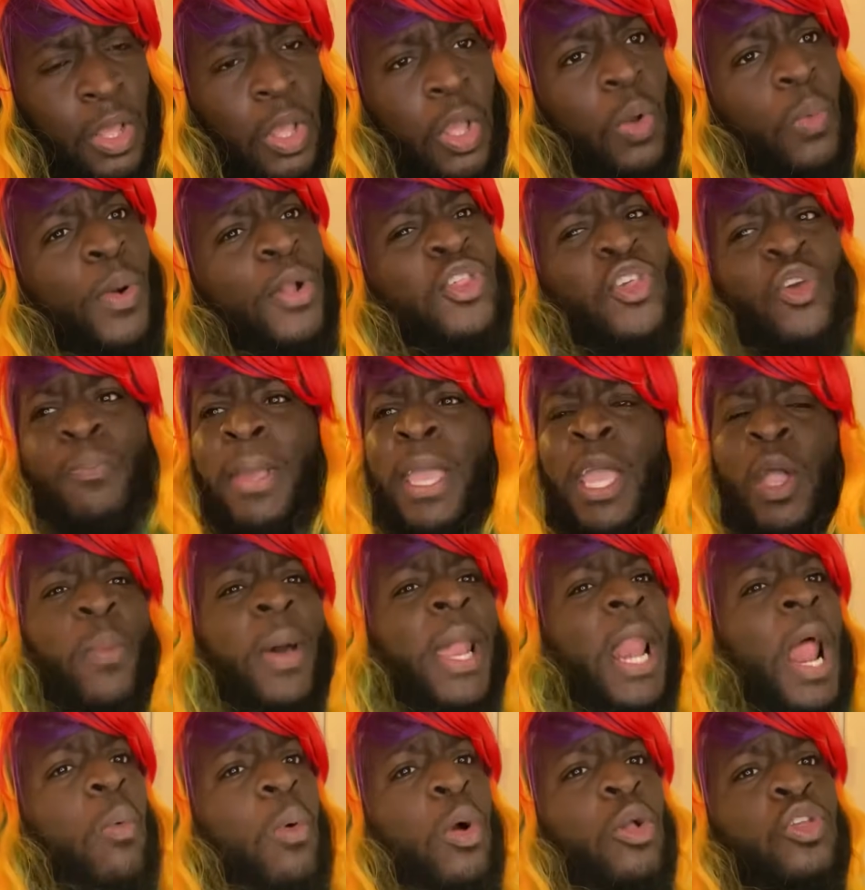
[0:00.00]
What you mean what
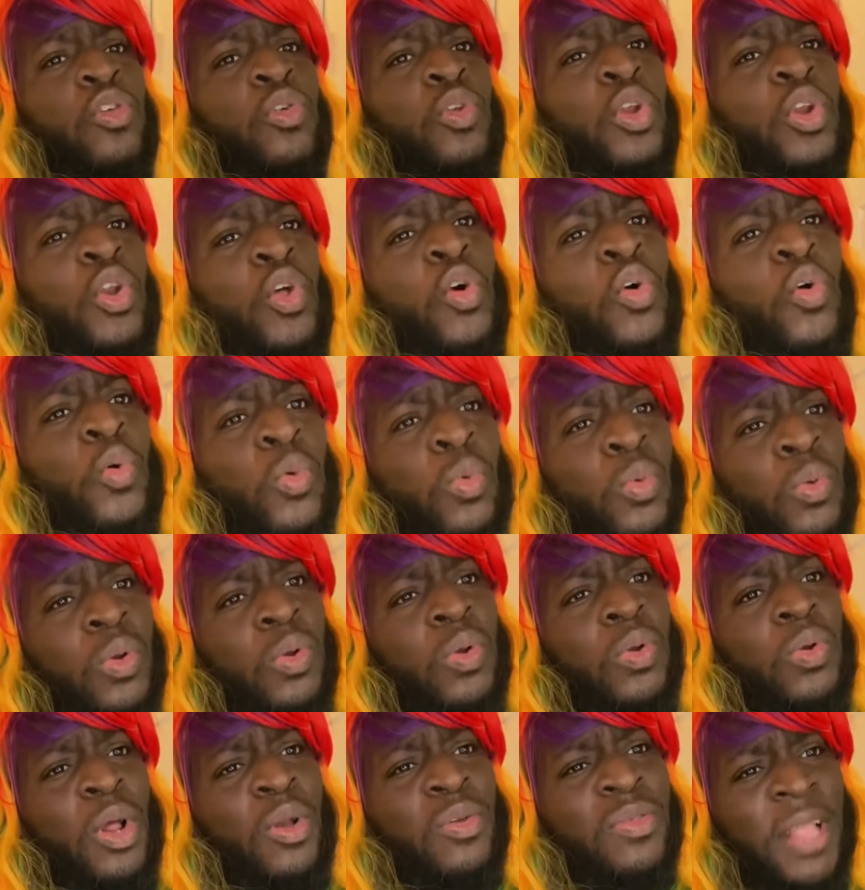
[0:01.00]
I want you to do?
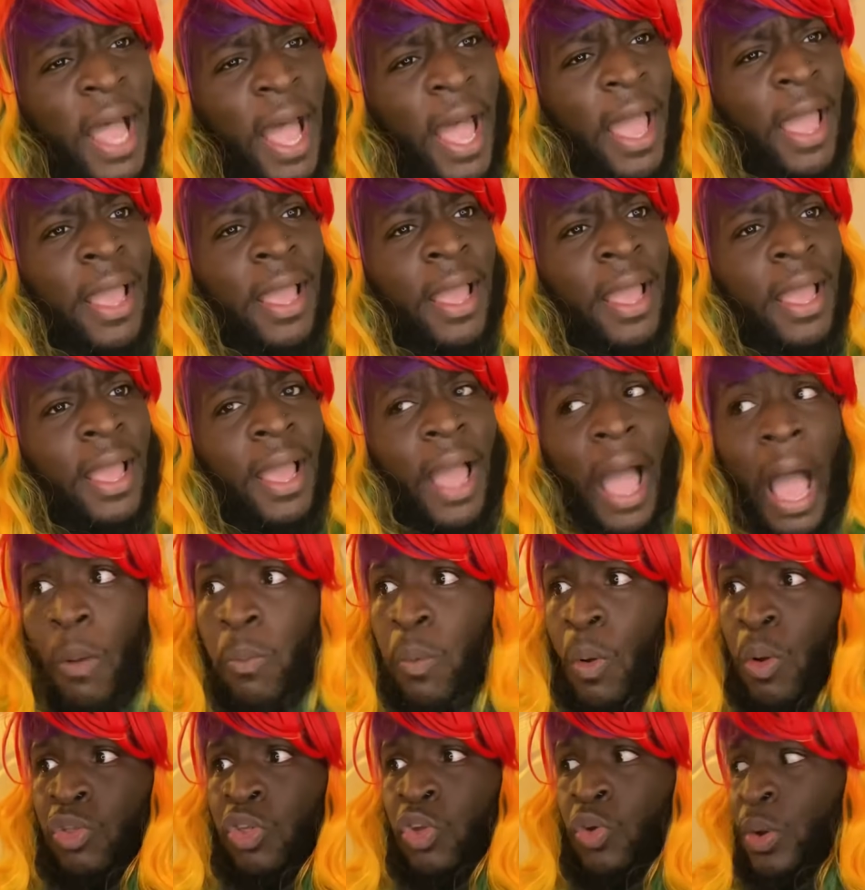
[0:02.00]
Nurse Dot, I
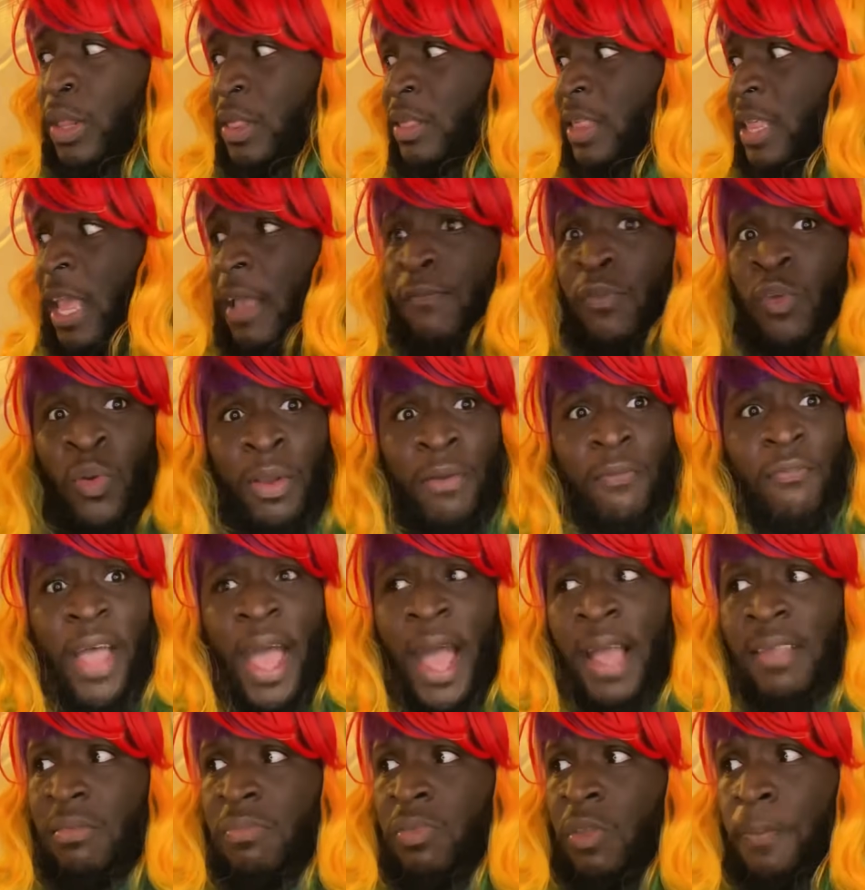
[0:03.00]
want you to see if you can
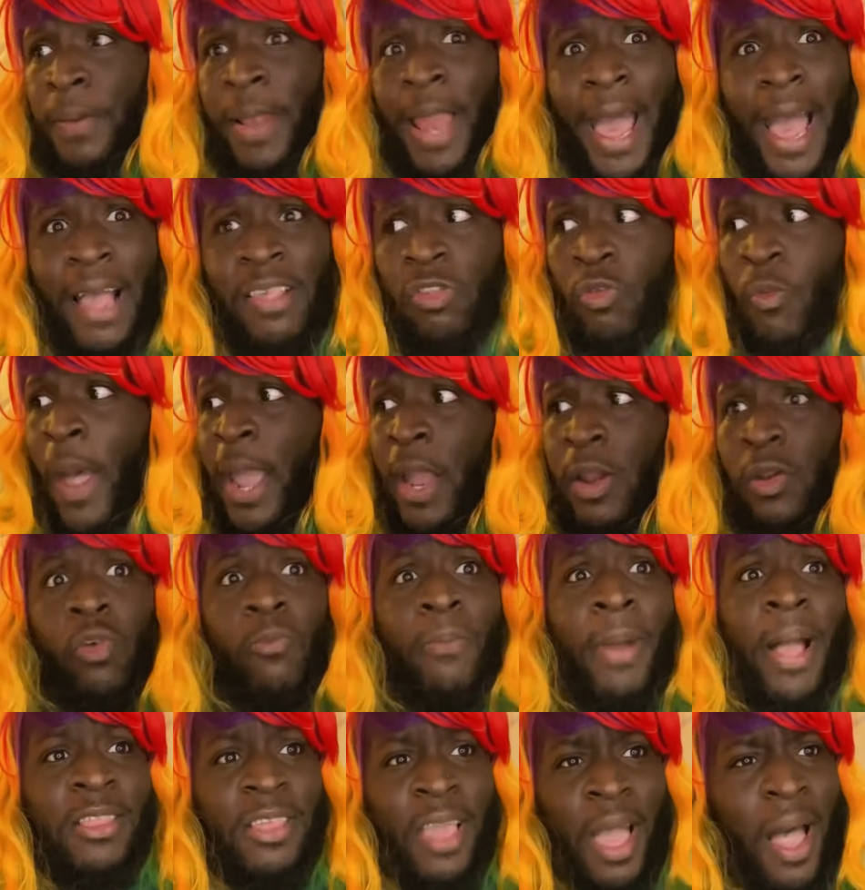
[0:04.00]
find some supplies so I can do
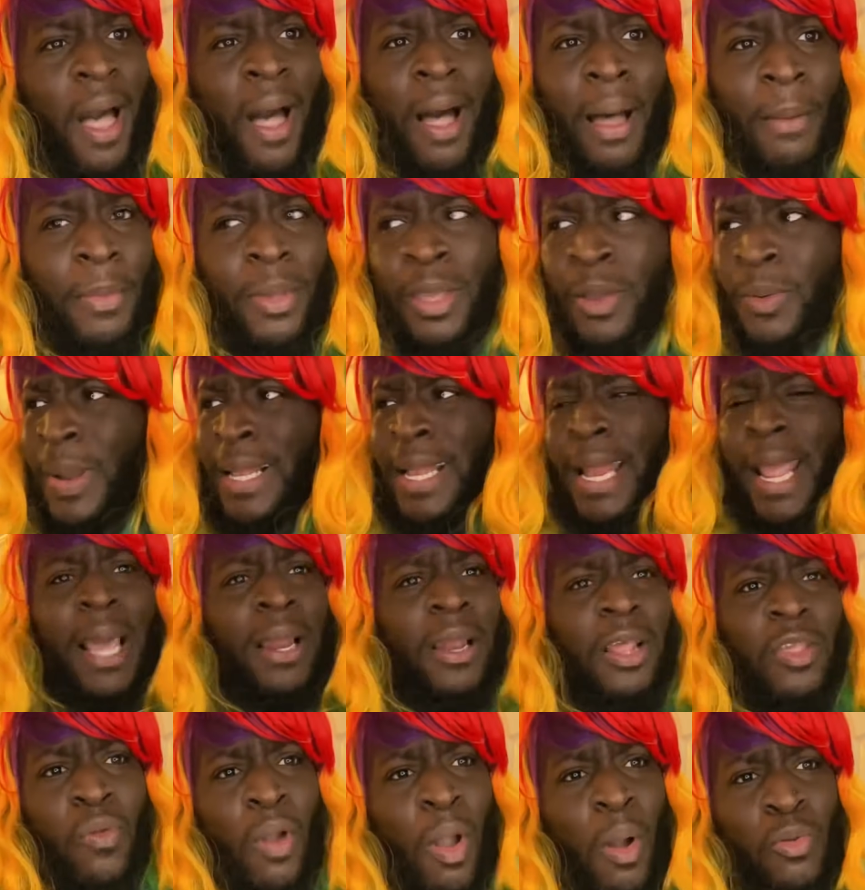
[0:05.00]
my job. What the hell
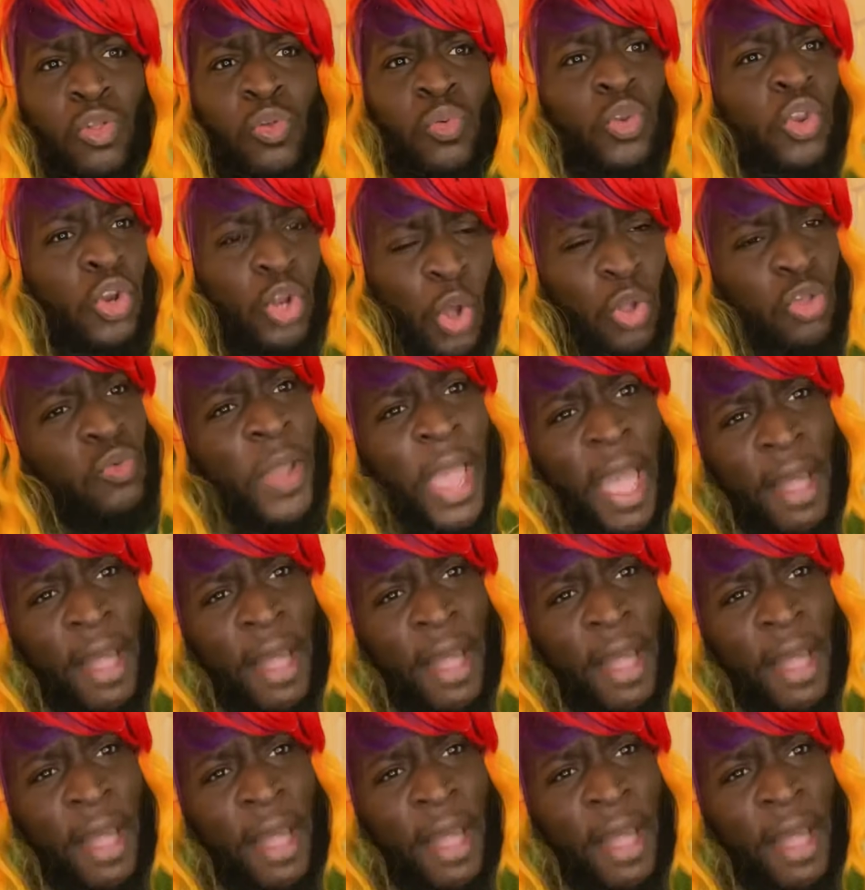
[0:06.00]
is wrong with you? Don't you have